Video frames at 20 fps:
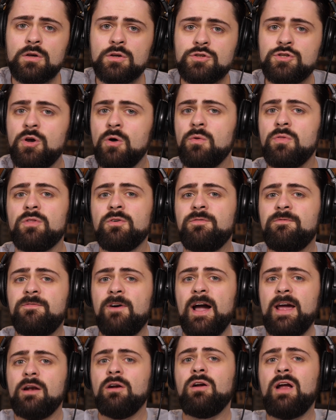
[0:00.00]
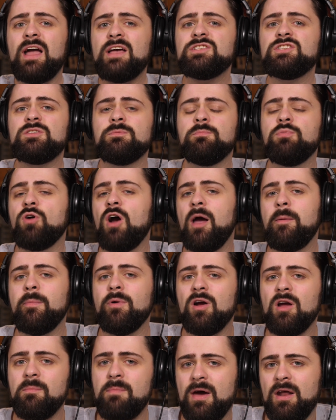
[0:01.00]
So the fighter has some
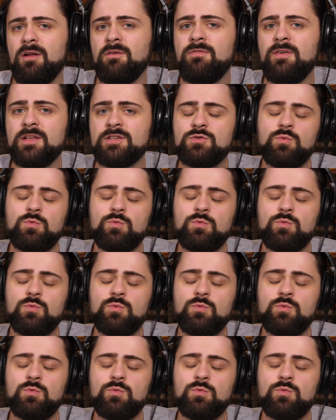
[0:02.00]
primary benefits,